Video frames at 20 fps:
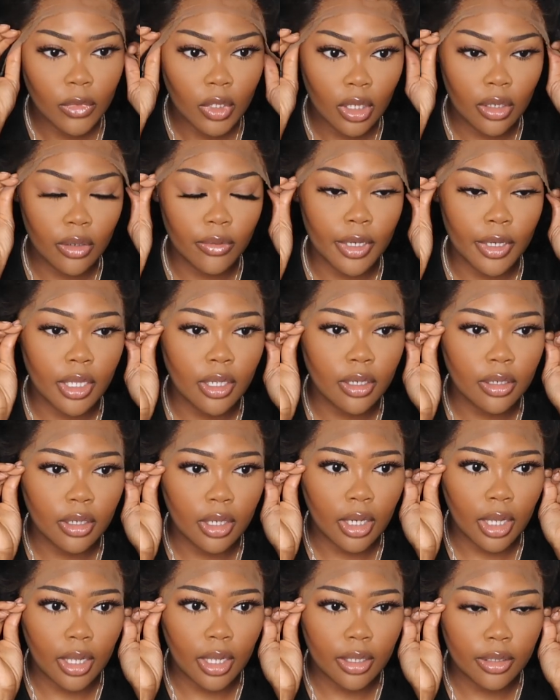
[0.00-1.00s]
All right,
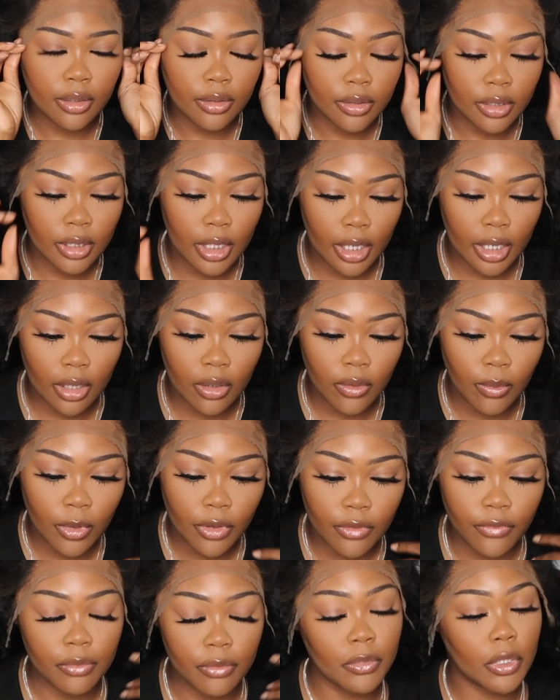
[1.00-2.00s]
nah, that ain't gonna work
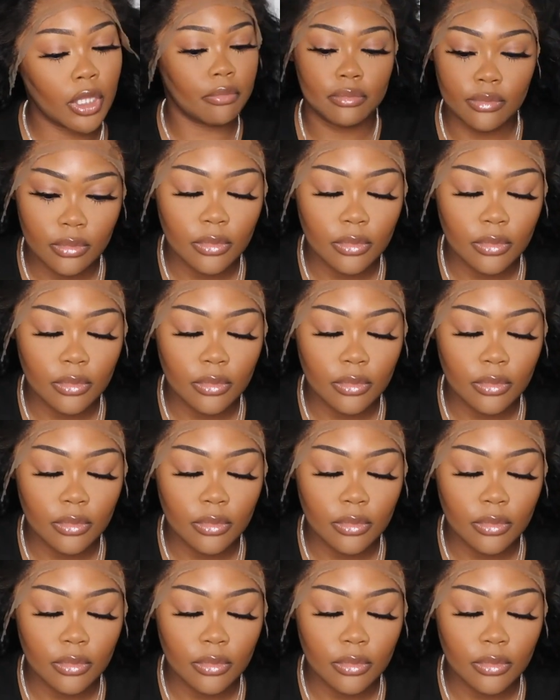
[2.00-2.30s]
for me.